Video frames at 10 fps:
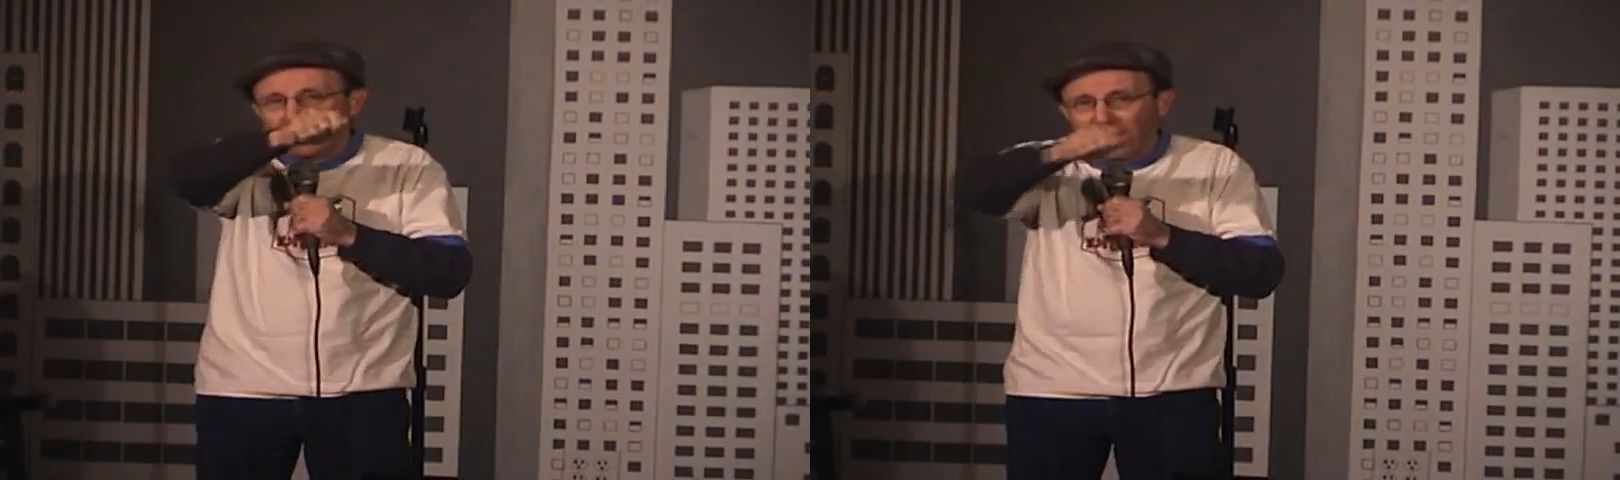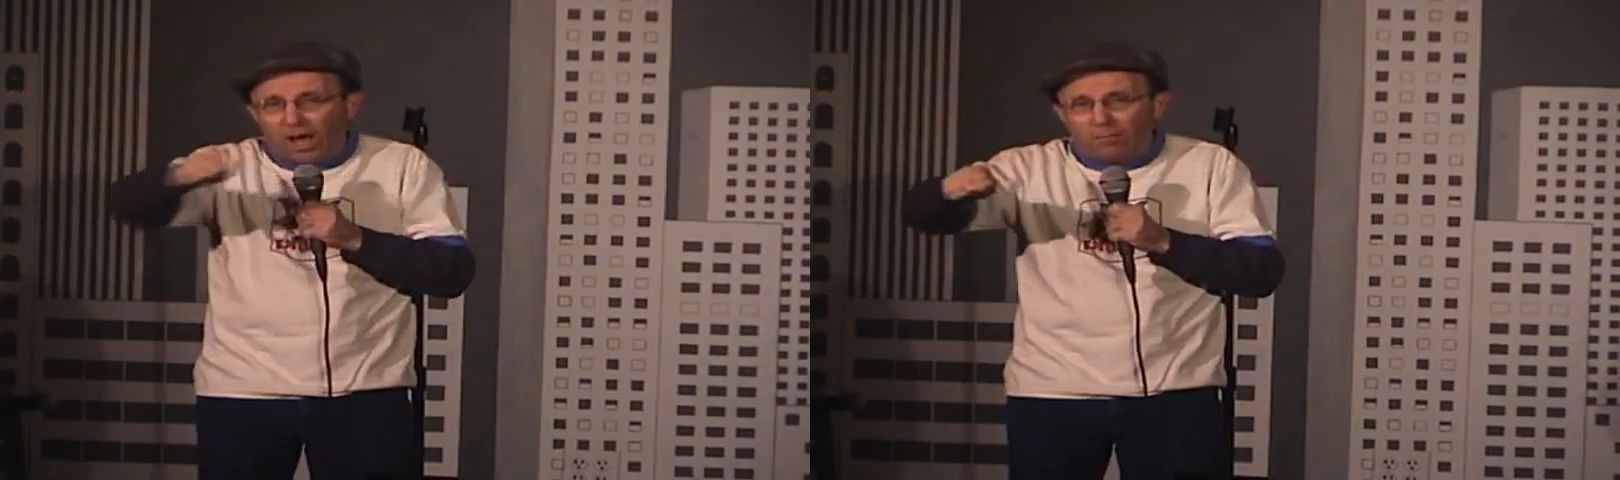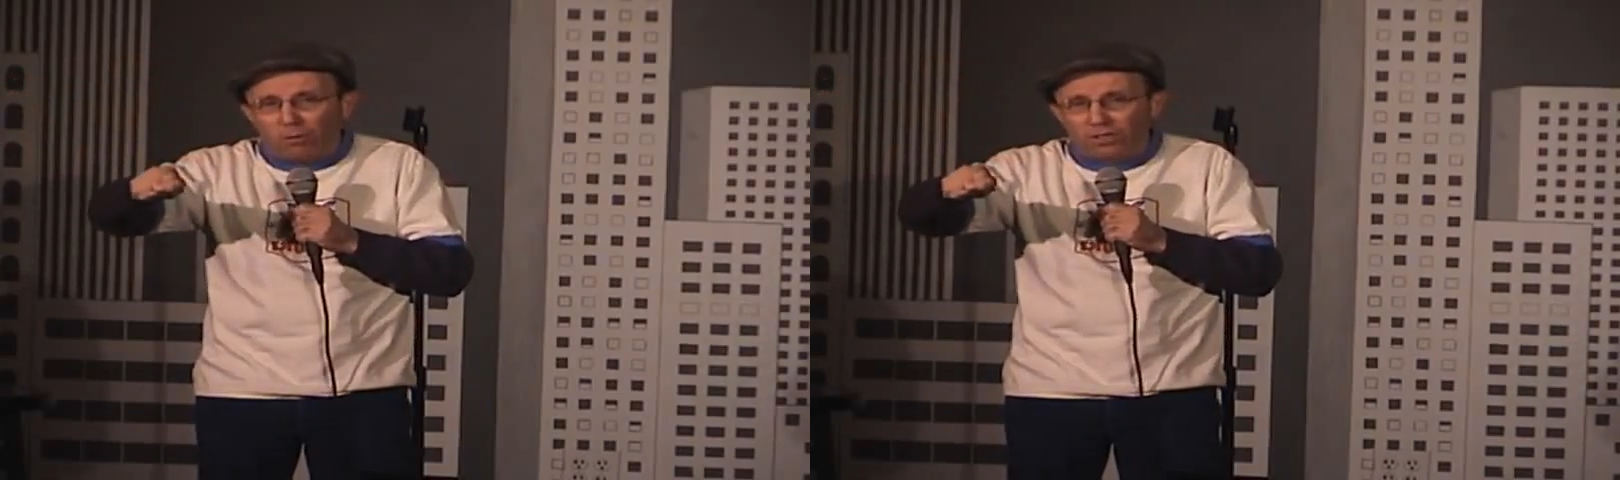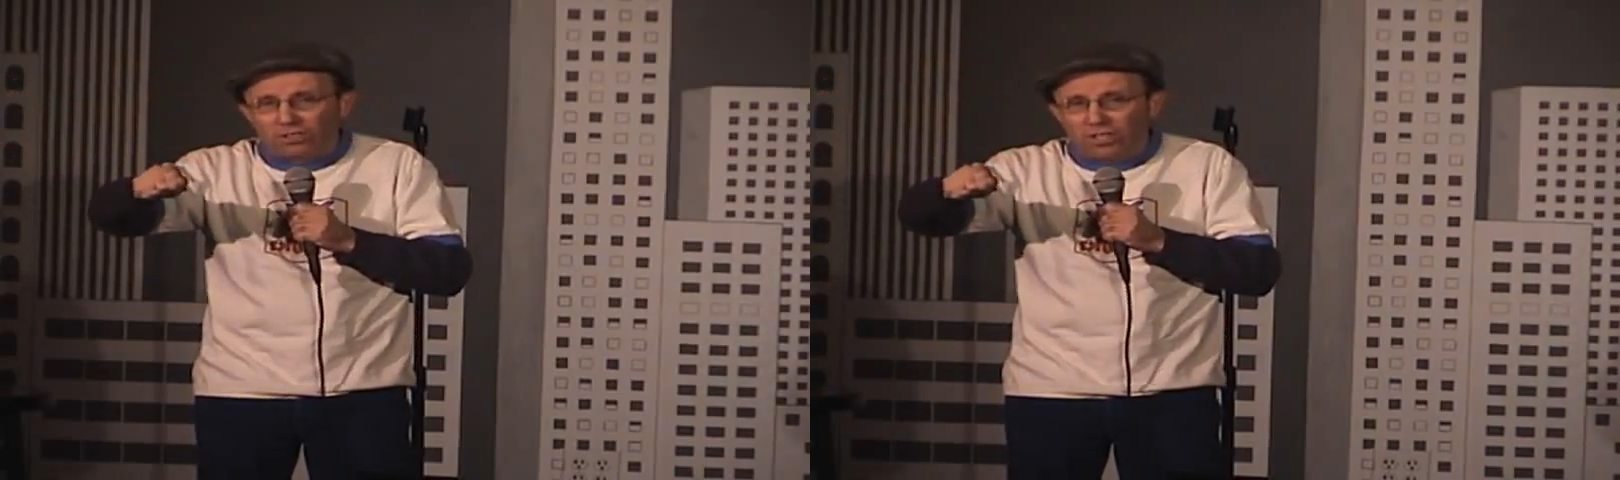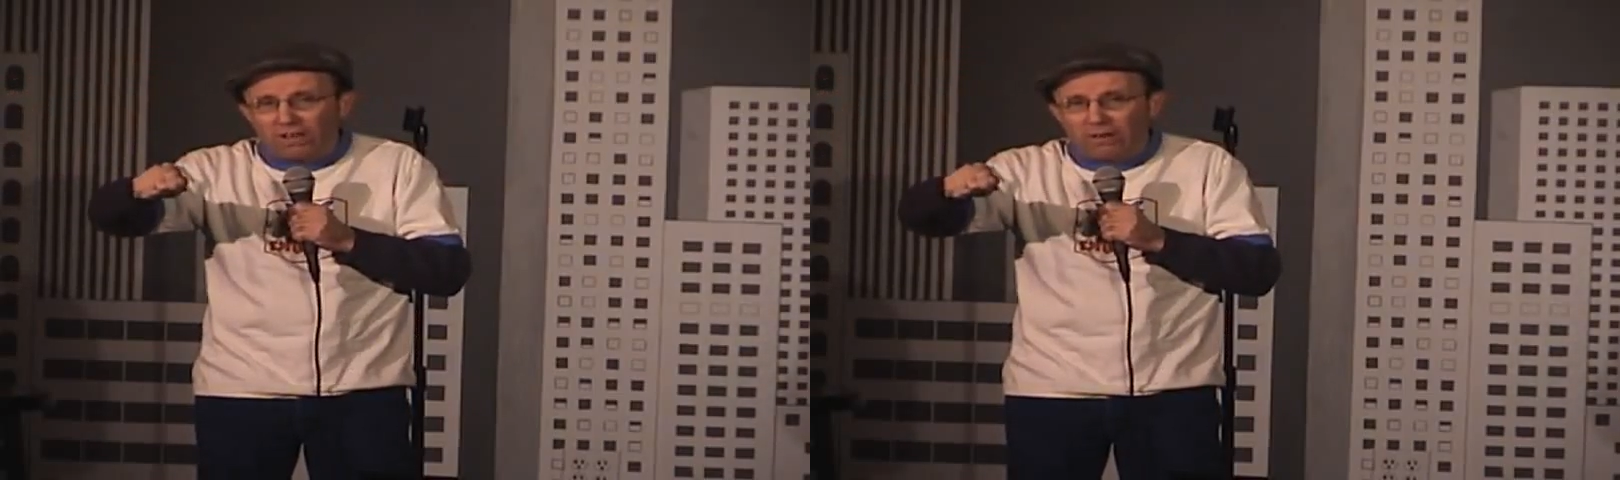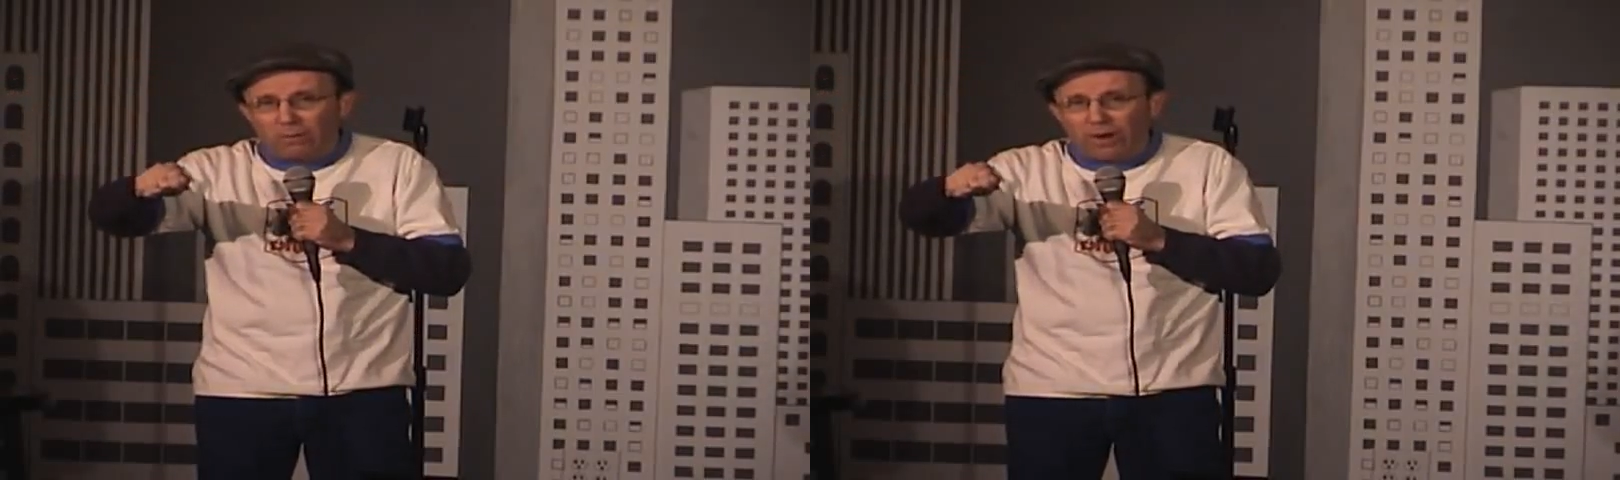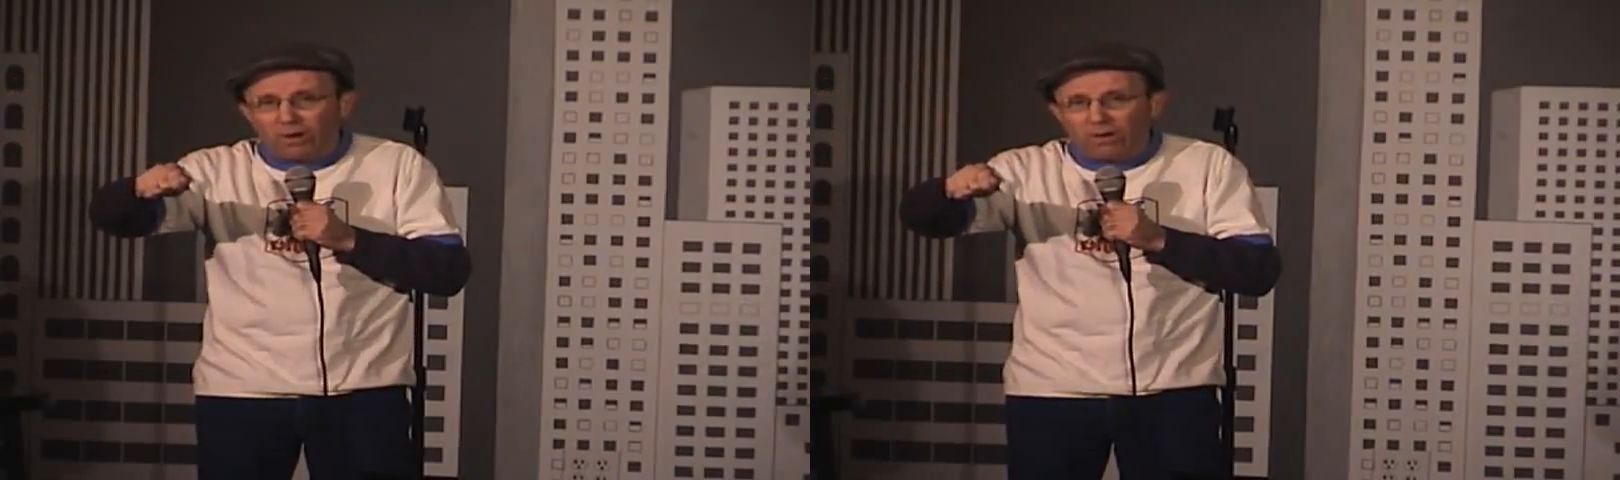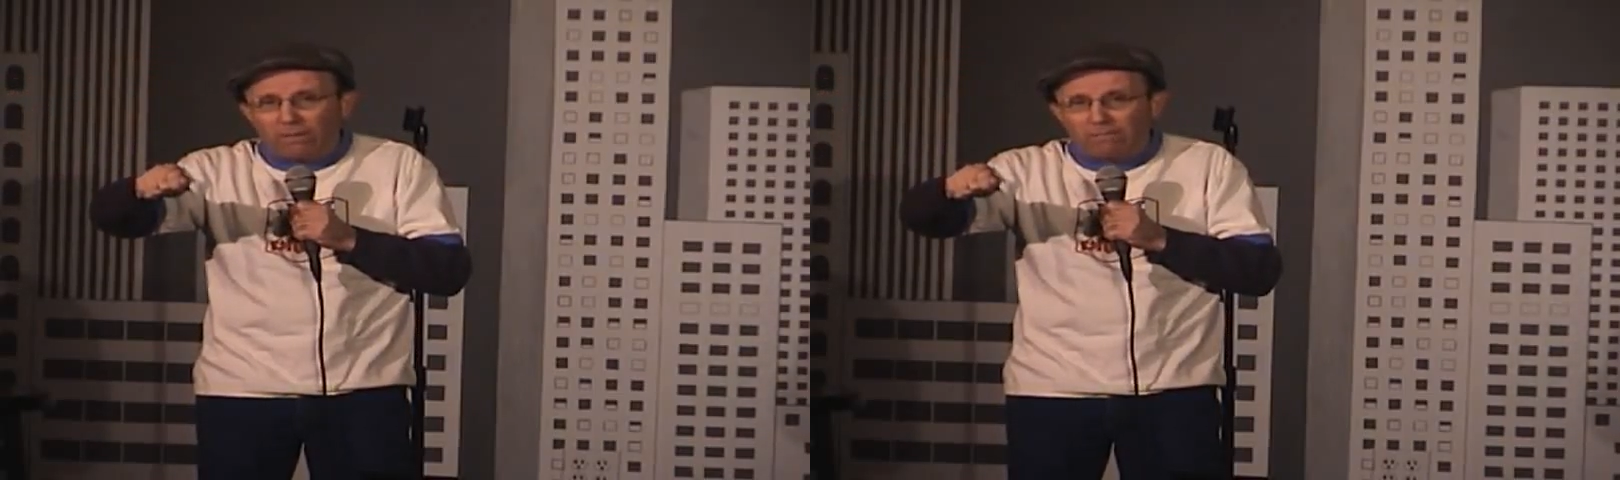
a club on the steering wheel.